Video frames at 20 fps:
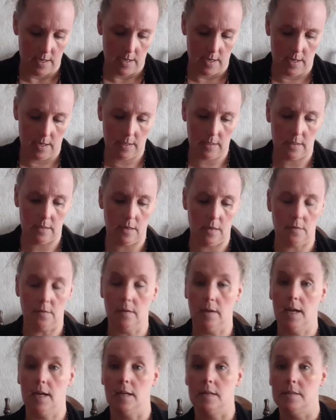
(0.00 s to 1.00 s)
And another
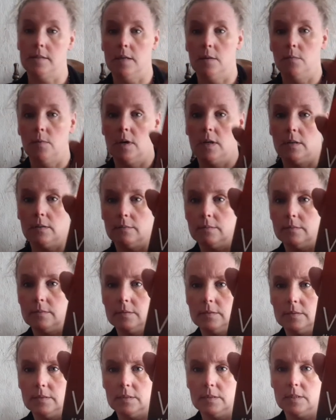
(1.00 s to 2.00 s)
legacy one.
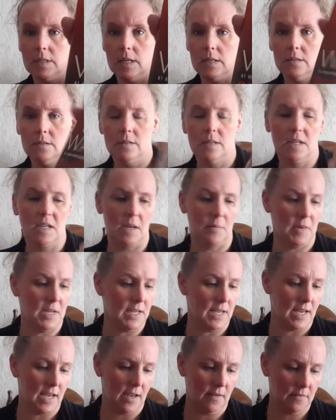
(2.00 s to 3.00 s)
That looks like I might
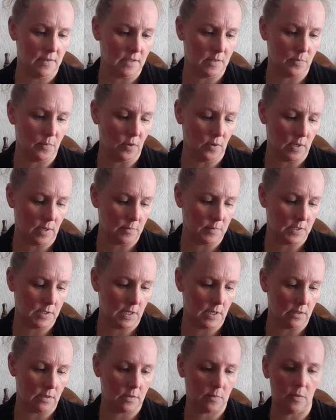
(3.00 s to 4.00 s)
have this book
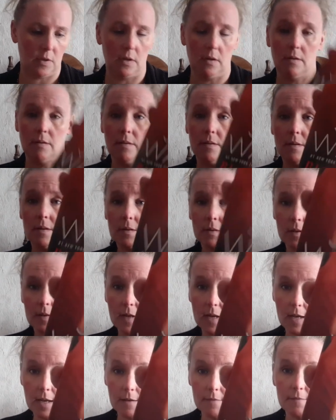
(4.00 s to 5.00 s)
upstairs, but look at
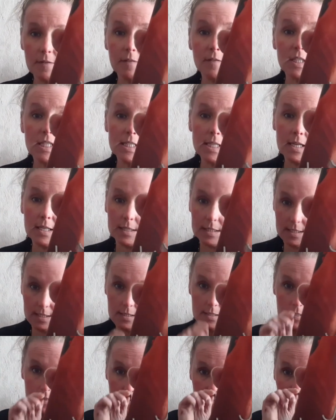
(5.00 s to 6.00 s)
that. 50 cents.
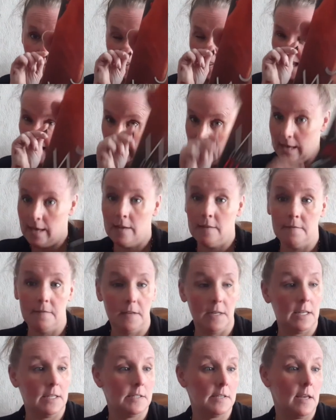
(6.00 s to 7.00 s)

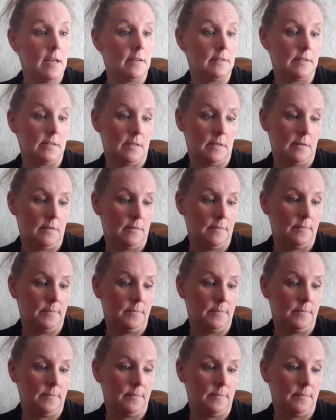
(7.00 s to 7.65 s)
50 cents.